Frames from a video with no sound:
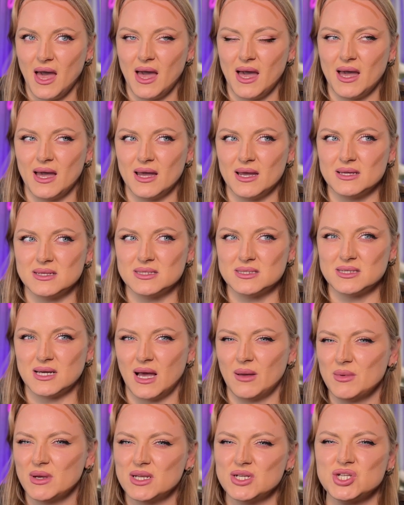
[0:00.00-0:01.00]
And
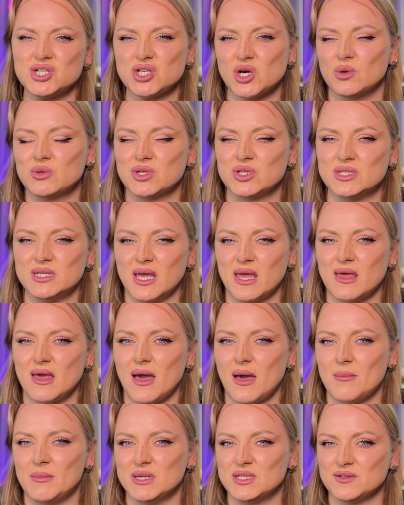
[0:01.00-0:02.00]
I'm going to show you today
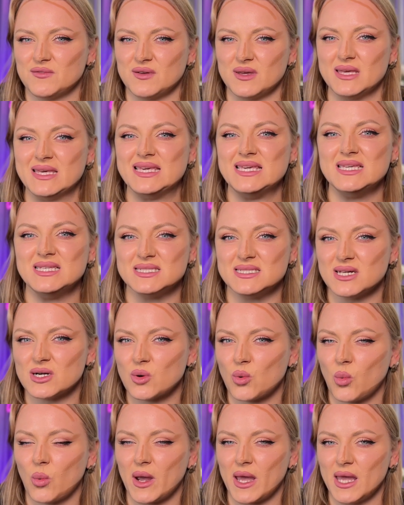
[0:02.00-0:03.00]
a bit of an
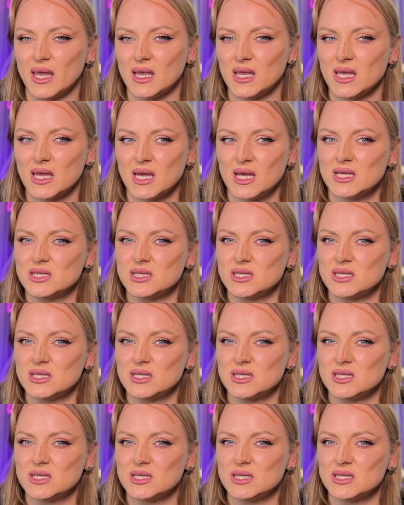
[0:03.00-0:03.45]
easier way